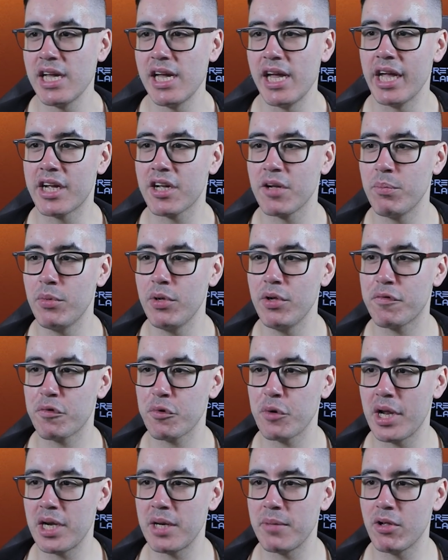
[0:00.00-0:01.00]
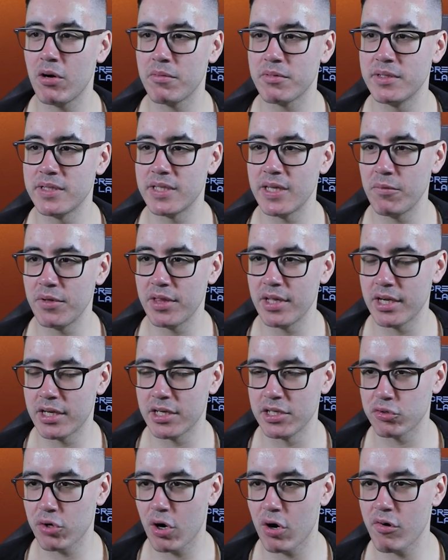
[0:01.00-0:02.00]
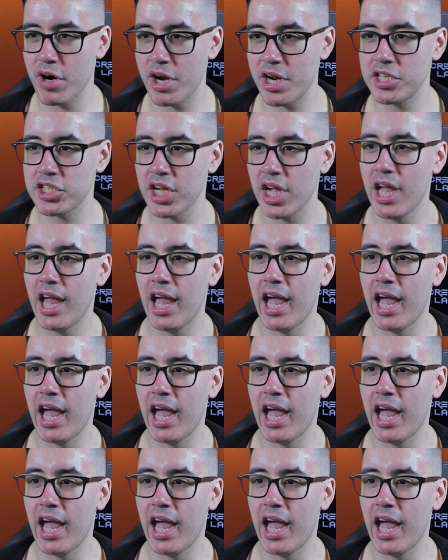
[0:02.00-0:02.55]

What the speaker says: it can move through enemy optives and within control range,